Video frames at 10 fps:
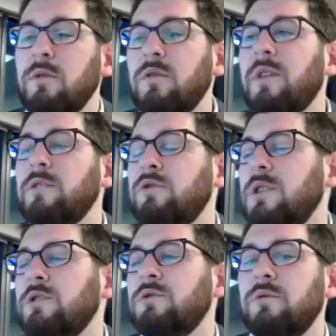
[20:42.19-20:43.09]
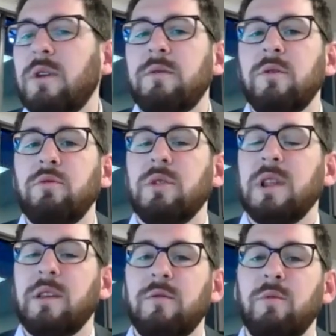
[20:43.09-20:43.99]
So that traditional revenue
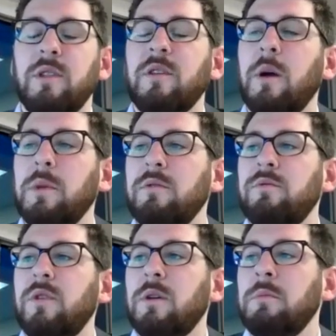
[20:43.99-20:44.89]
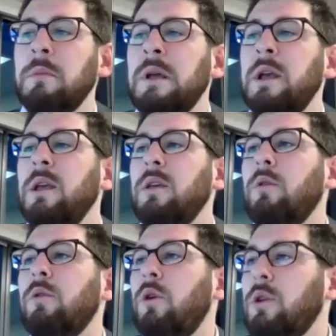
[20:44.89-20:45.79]
really is what's coming from,
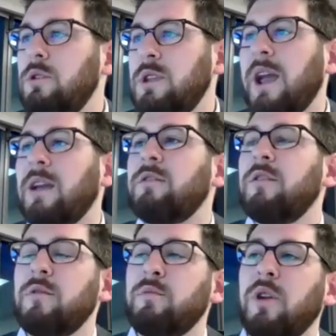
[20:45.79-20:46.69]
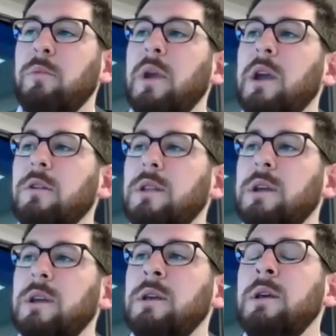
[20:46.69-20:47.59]
oil taxes
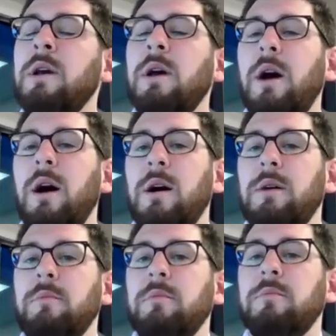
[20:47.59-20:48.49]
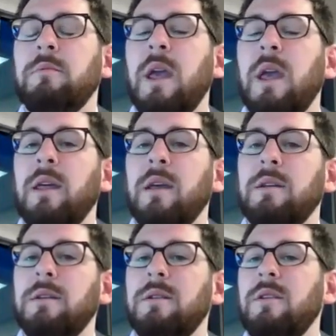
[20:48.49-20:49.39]
primarily,
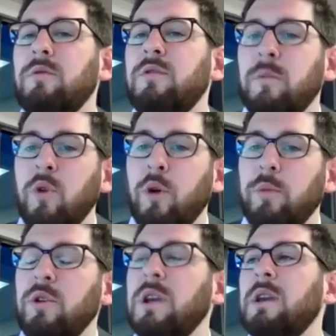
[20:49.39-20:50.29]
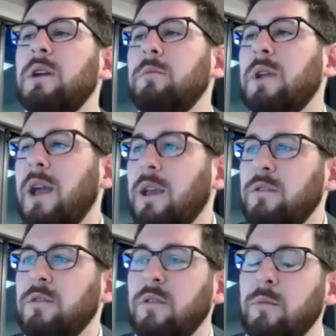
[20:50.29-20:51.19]
and some corporate income tax
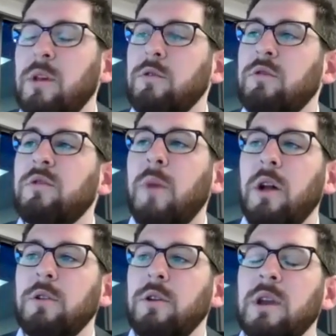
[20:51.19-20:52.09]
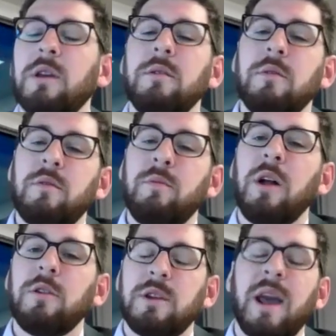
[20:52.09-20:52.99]
and some other
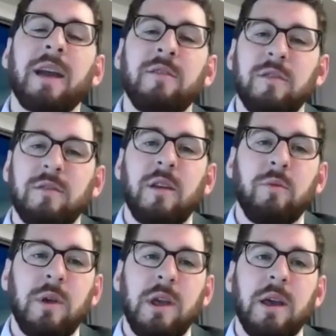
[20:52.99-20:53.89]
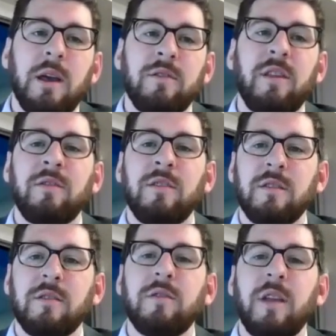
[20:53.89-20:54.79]
smaller taxes that we assess in
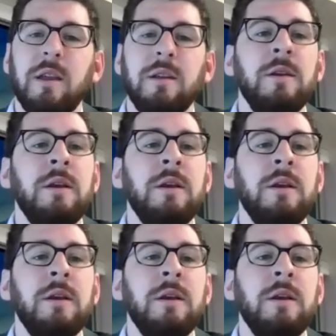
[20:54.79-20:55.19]
the state.